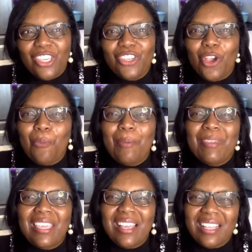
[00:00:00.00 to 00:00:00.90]
but
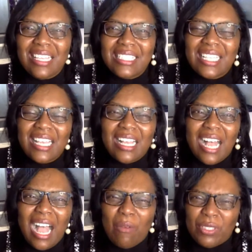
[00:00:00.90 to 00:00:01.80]
because
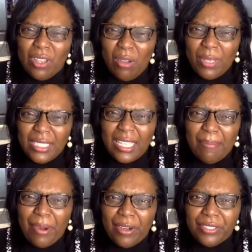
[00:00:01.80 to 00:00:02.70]
I was always
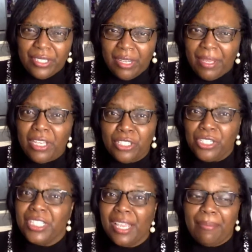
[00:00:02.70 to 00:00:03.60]
that person, and because
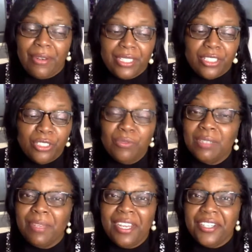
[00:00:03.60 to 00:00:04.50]
you're that person, because you
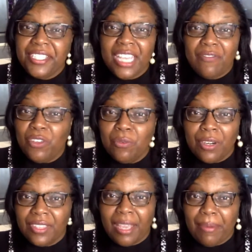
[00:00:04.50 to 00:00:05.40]
wouldn't be here today if you
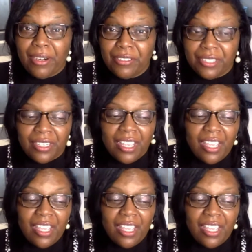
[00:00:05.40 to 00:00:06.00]
weren't that person.